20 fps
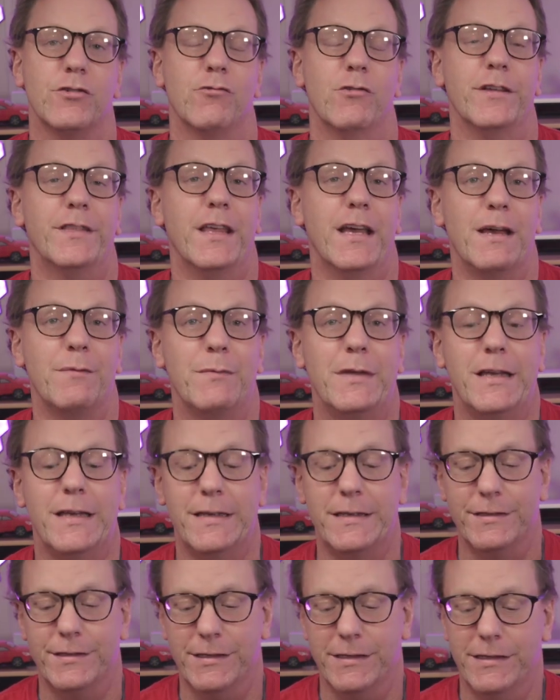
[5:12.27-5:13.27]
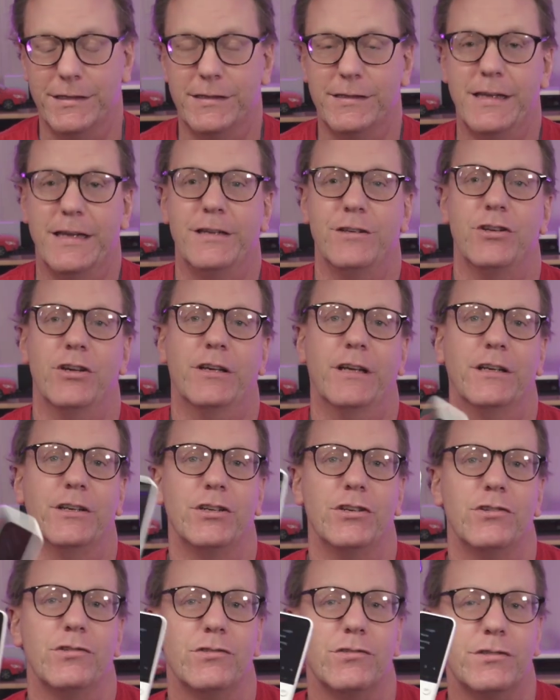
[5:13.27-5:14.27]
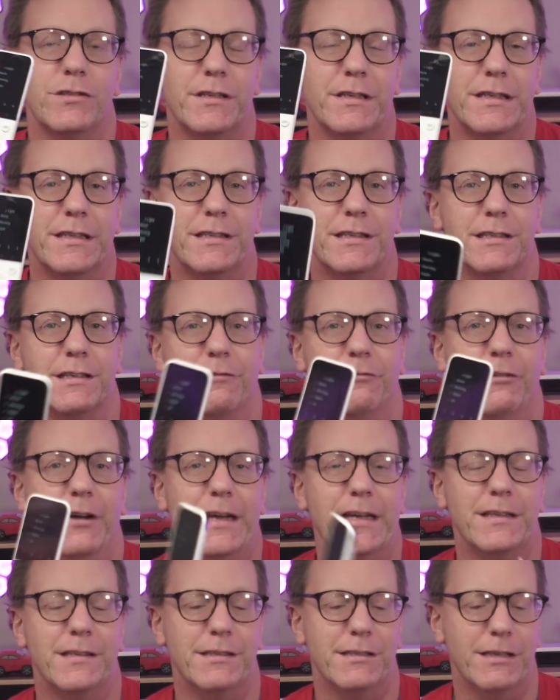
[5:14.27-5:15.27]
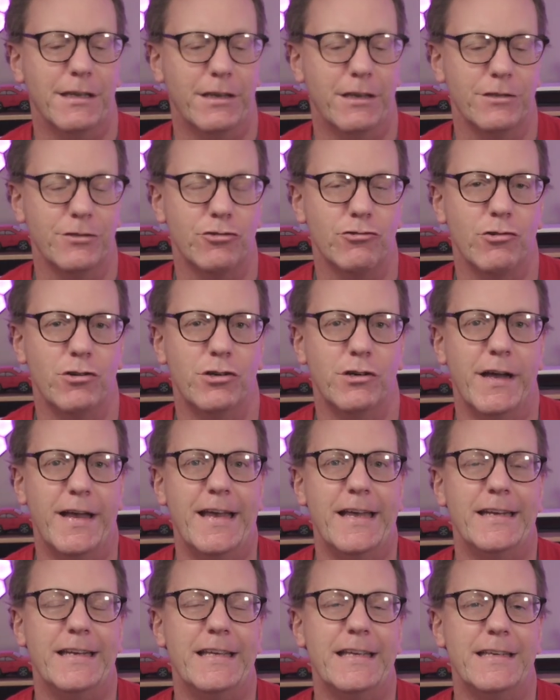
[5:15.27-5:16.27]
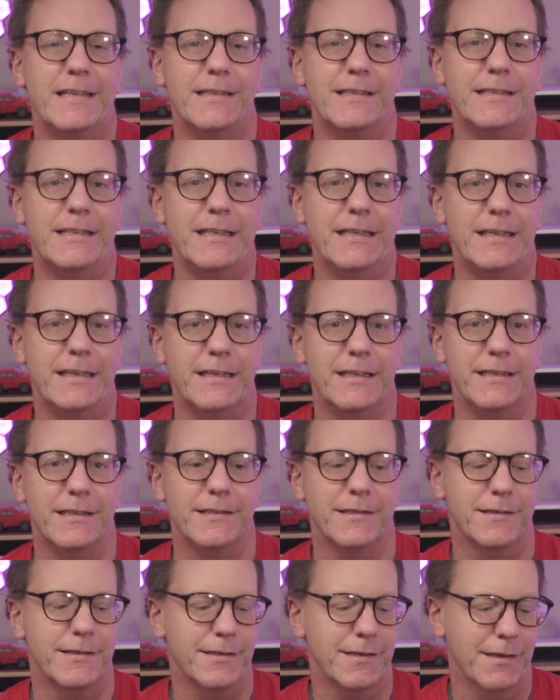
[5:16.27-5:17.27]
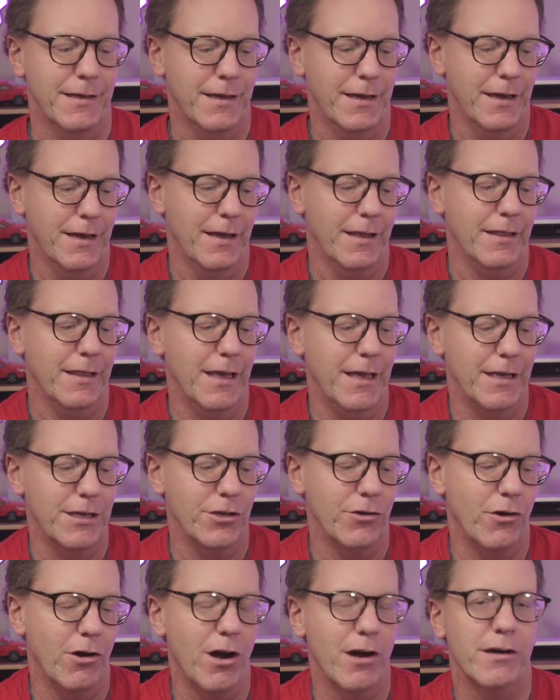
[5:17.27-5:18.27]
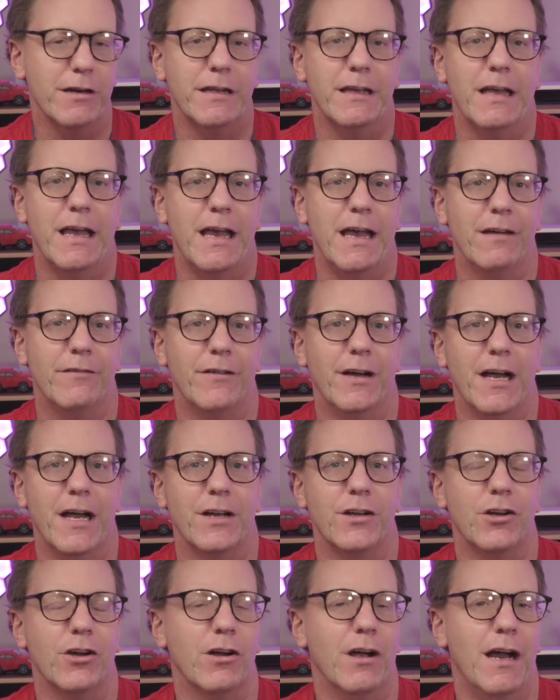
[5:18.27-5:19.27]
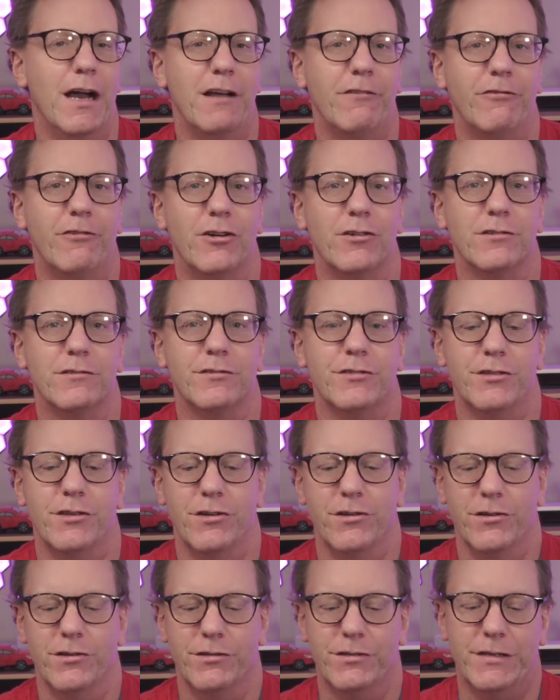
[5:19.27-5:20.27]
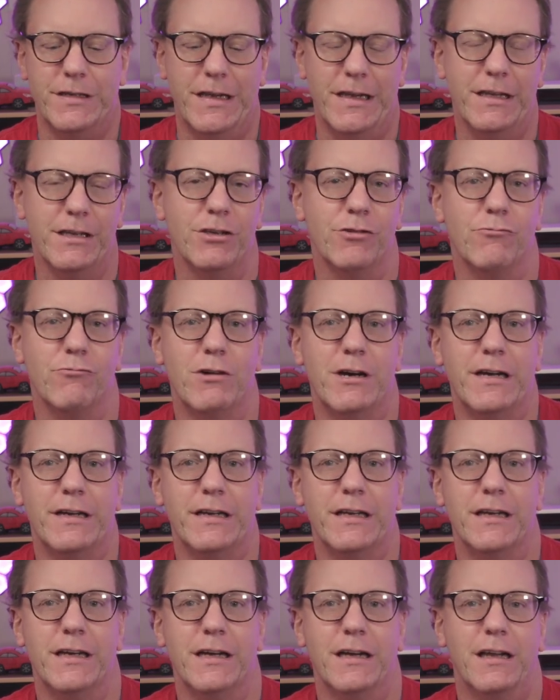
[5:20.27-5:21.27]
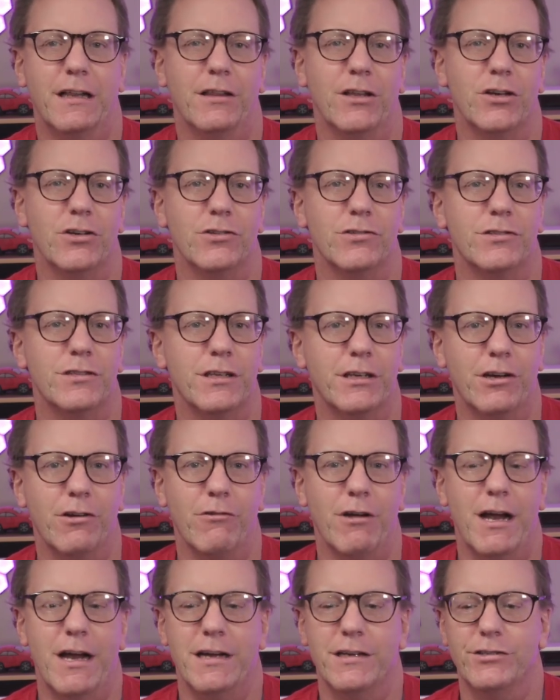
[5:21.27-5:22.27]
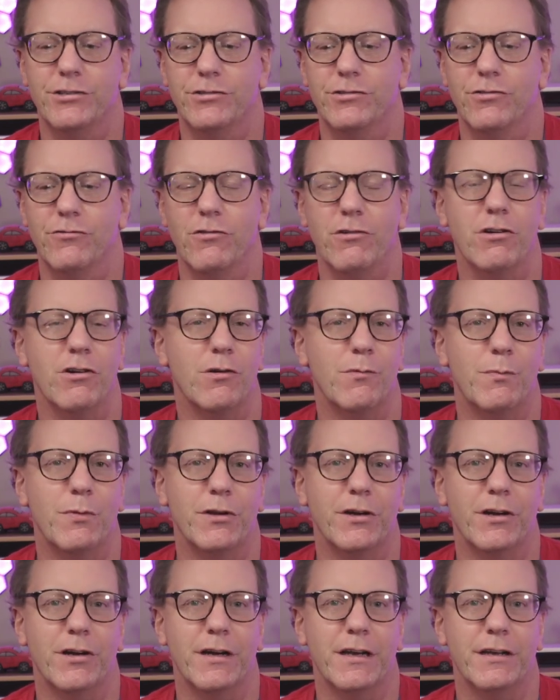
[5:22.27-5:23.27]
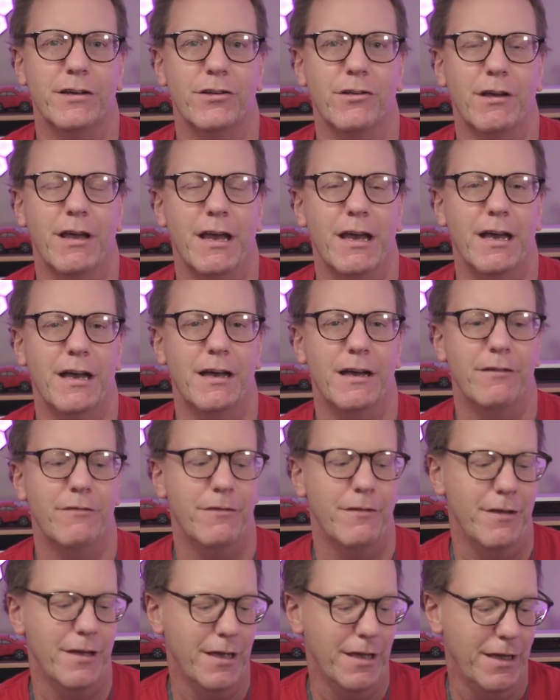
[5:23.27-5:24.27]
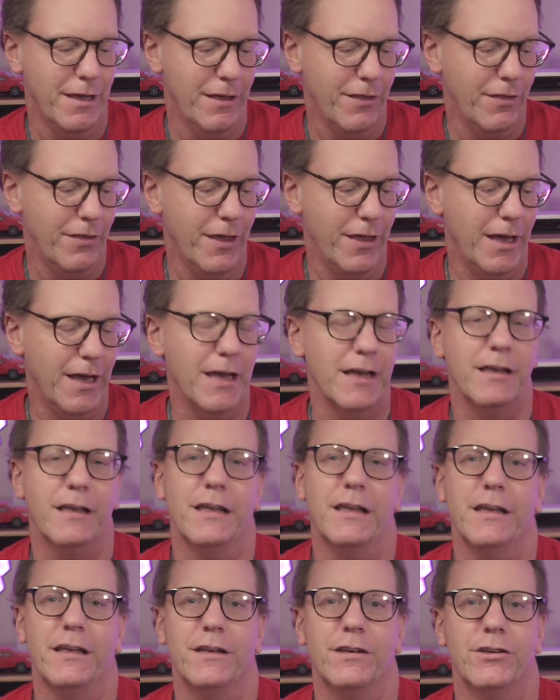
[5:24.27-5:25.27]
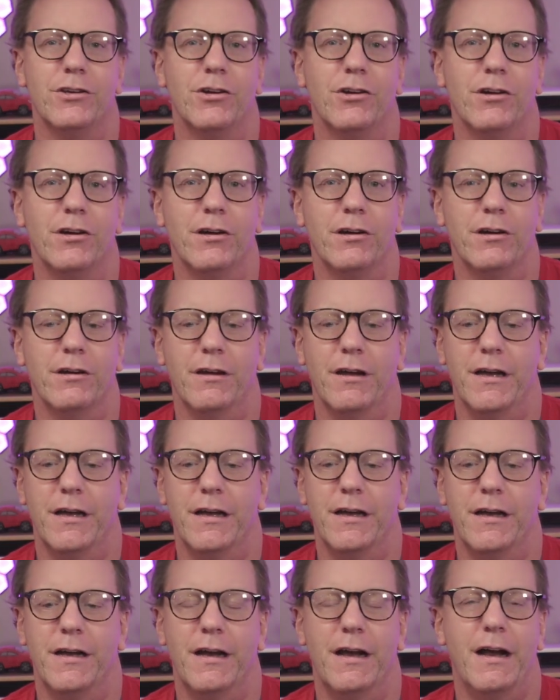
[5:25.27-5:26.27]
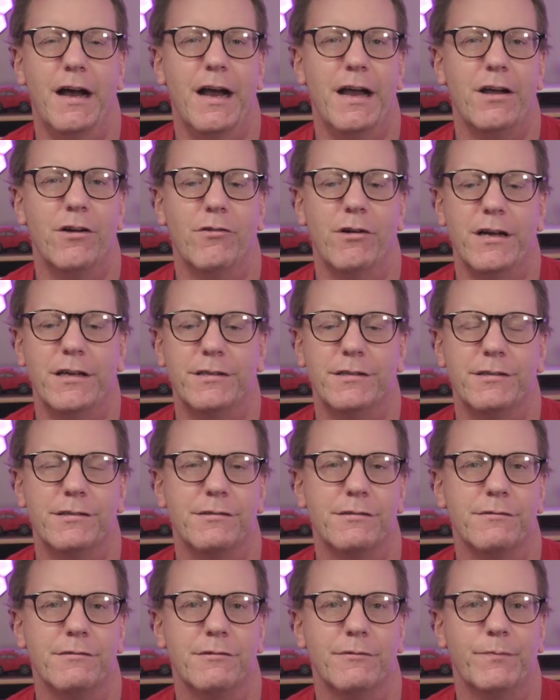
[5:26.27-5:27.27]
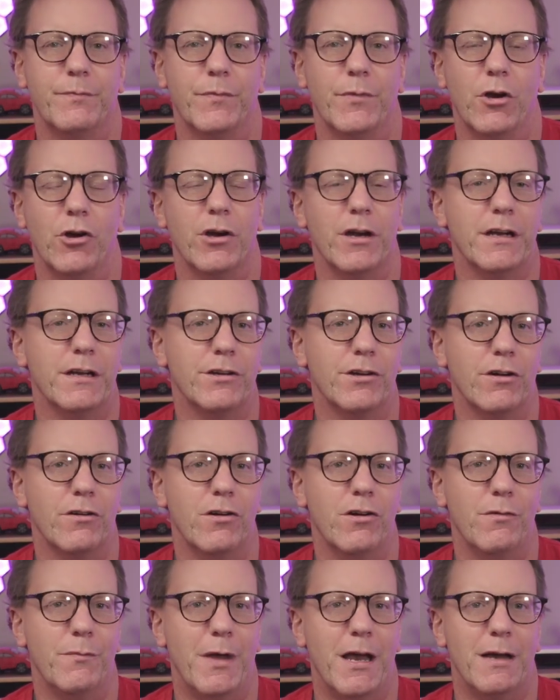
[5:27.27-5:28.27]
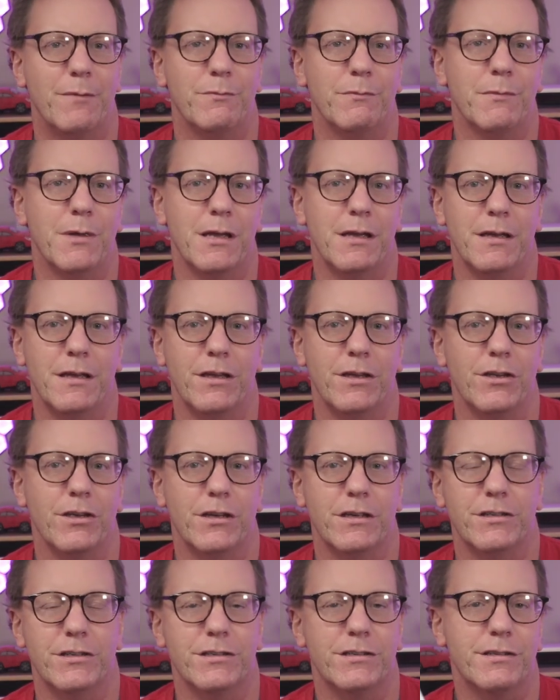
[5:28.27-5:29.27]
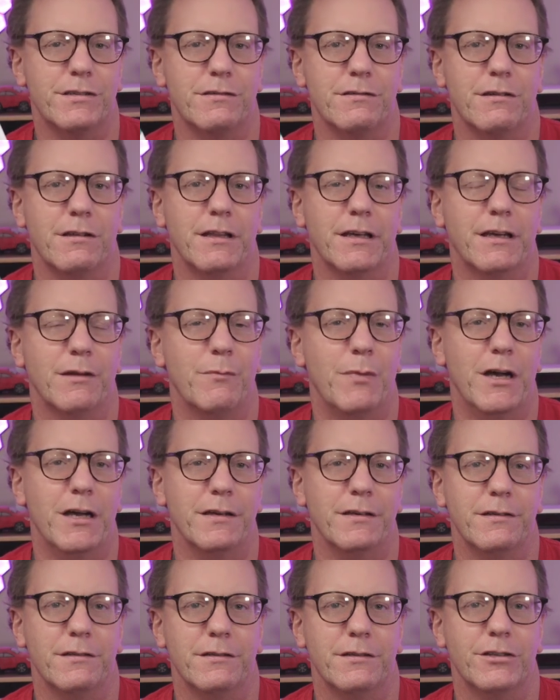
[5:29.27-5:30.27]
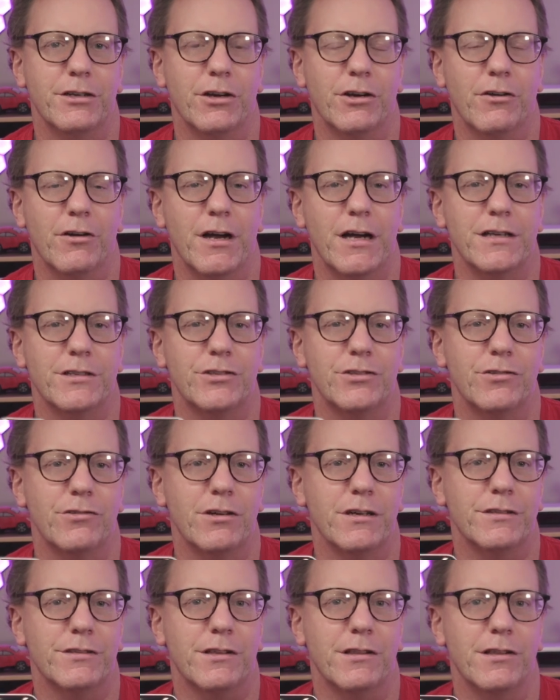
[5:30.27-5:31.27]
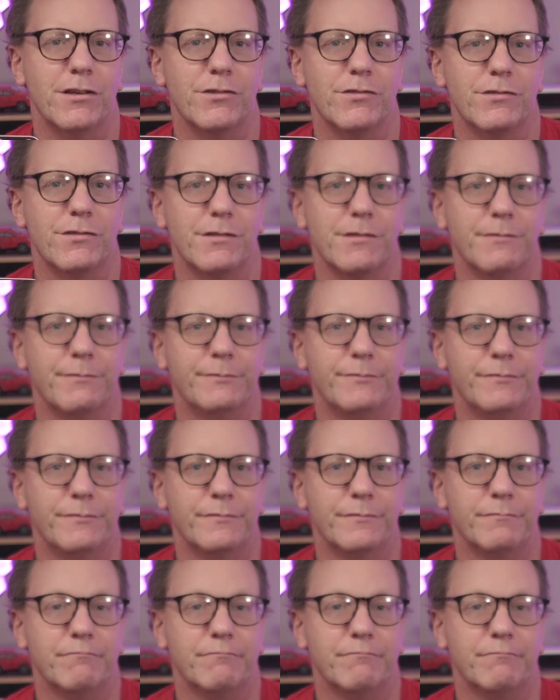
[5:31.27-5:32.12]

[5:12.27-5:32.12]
So what that means is then you can use this device to control any scenes that you already have on your iPhone. So say you want to close the garage door opener and you have that in your uh, iOS or in your Home app. You can just click a button, your garage door is closed.